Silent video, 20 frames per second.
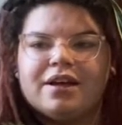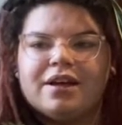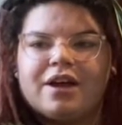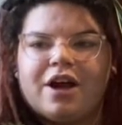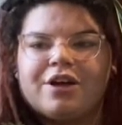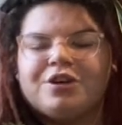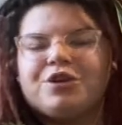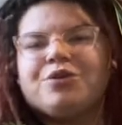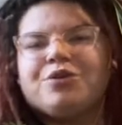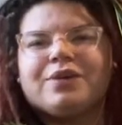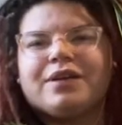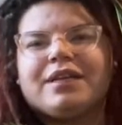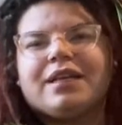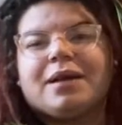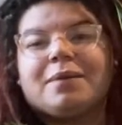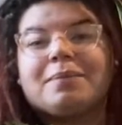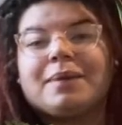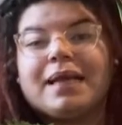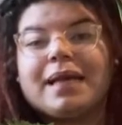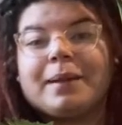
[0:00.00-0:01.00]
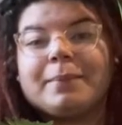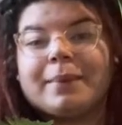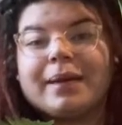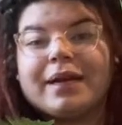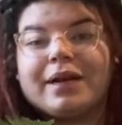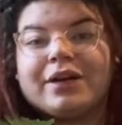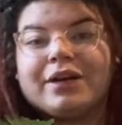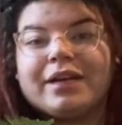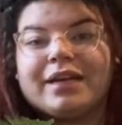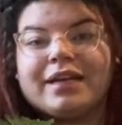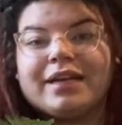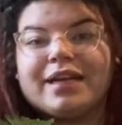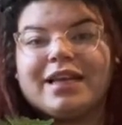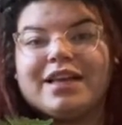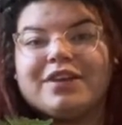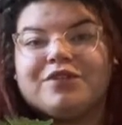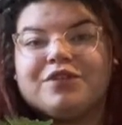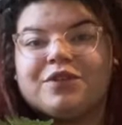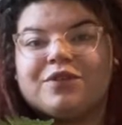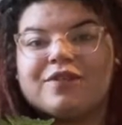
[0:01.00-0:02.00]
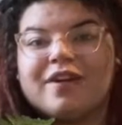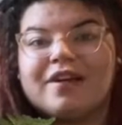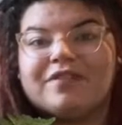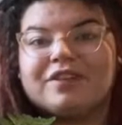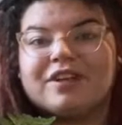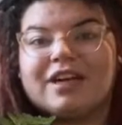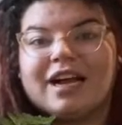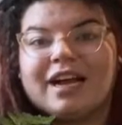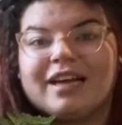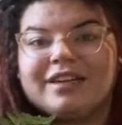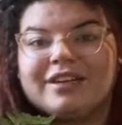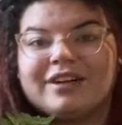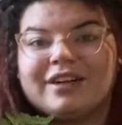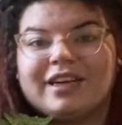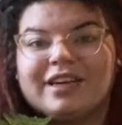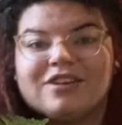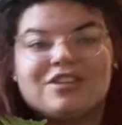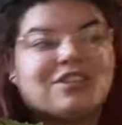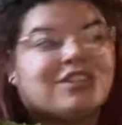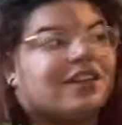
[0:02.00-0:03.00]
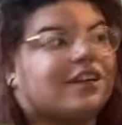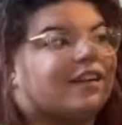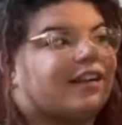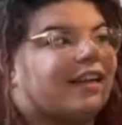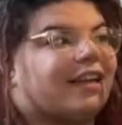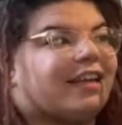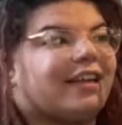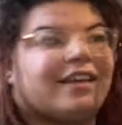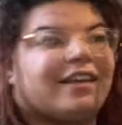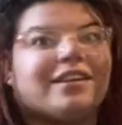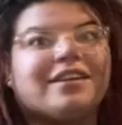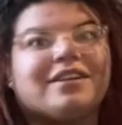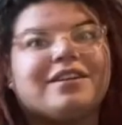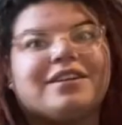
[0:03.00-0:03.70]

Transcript: you really a plant parent if you've ever gotten your hair stuck in